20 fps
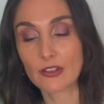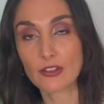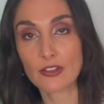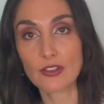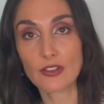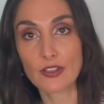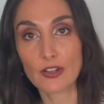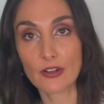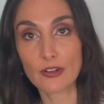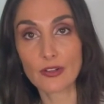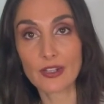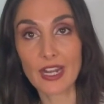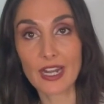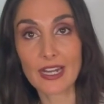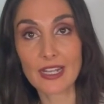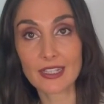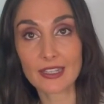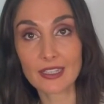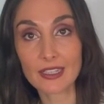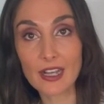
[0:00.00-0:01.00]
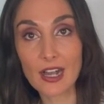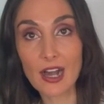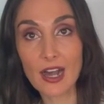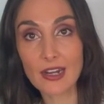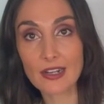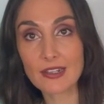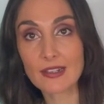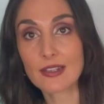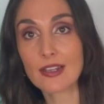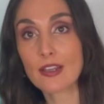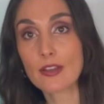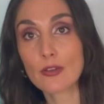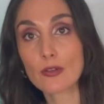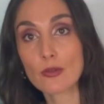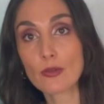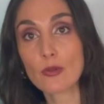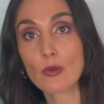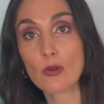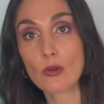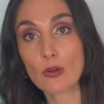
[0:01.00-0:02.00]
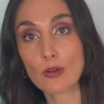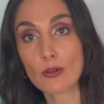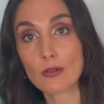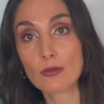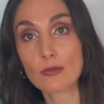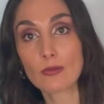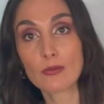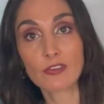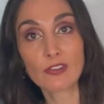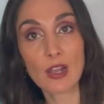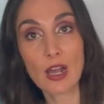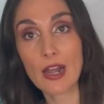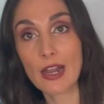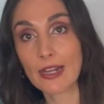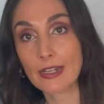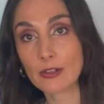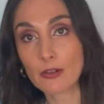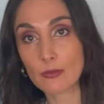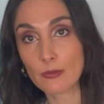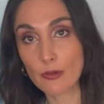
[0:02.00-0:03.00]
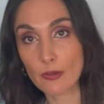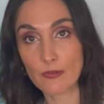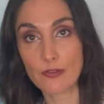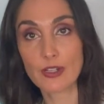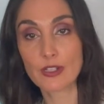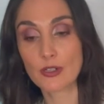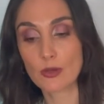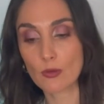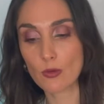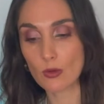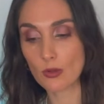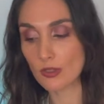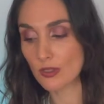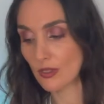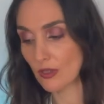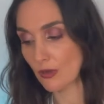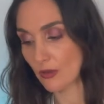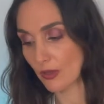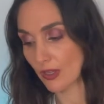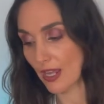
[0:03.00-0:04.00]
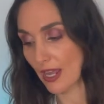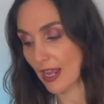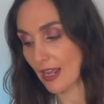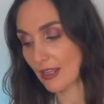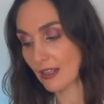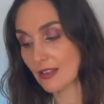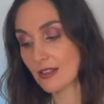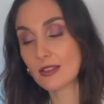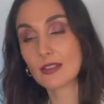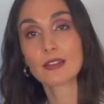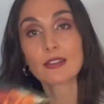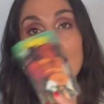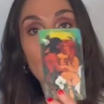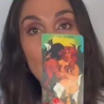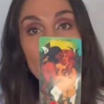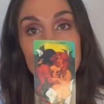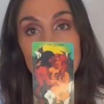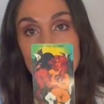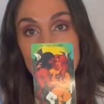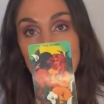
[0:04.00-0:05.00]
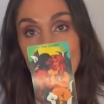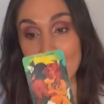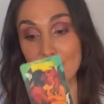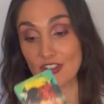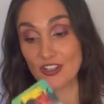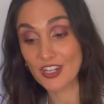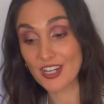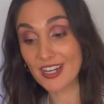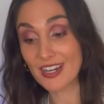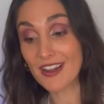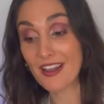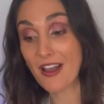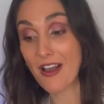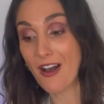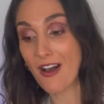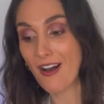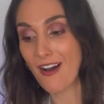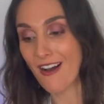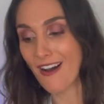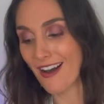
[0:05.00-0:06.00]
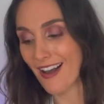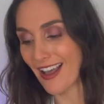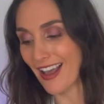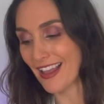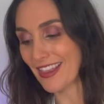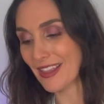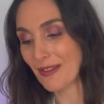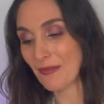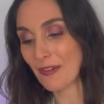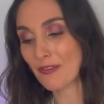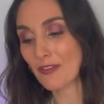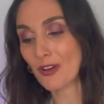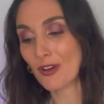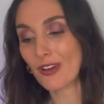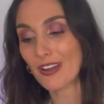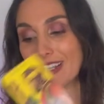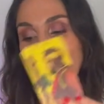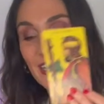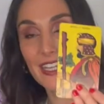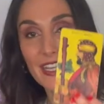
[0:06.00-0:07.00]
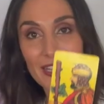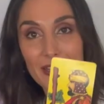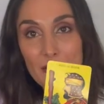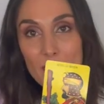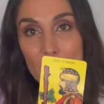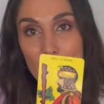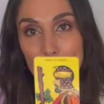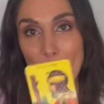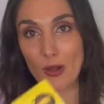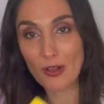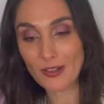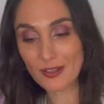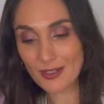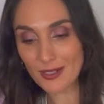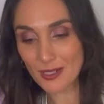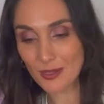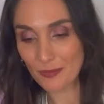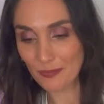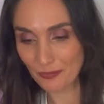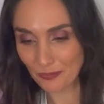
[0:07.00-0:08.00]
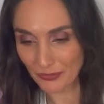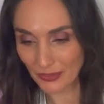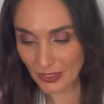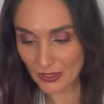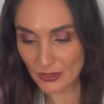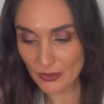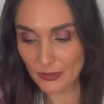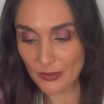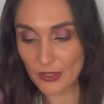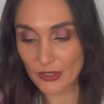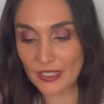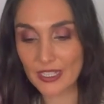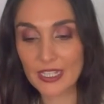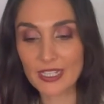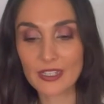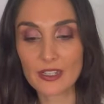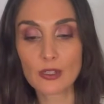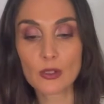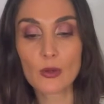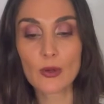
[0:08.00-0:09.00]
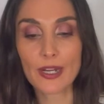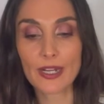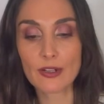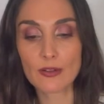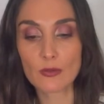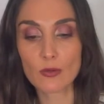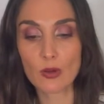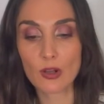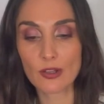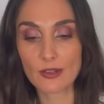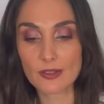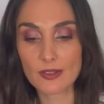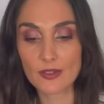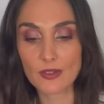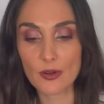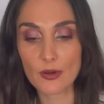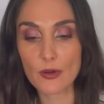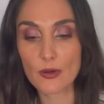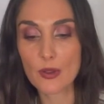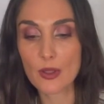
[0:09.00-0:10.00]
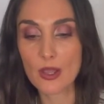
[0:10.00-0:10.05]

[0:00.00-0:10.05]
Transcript: you know, getting in the car to see you or flying or moving towards you, okay? Because the lover's energy. And then we've got a King of Wands. So we've got King and Queen of Wands. So